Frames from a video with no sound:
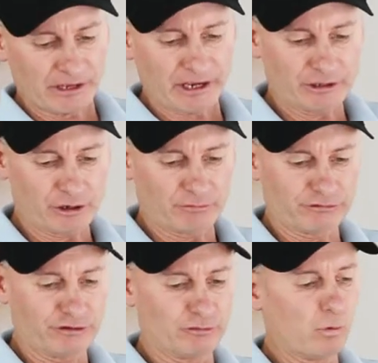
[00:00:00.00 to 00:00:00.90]
and then
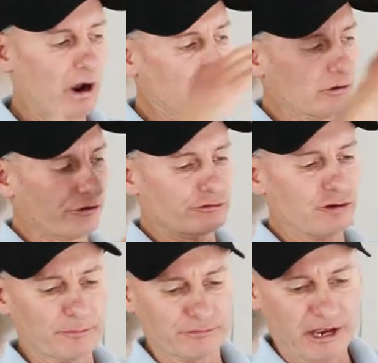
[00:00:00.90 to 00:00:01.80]
obviously the well or the
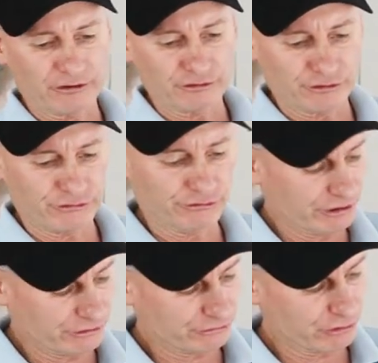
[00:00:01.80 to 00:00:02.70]
top tank's gonna sit
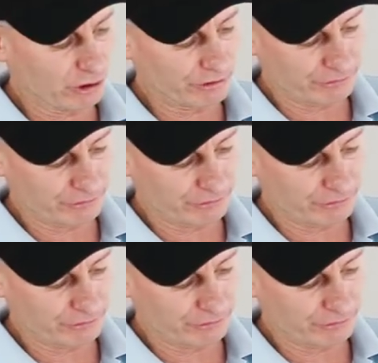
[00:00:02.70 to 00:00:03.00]
inside of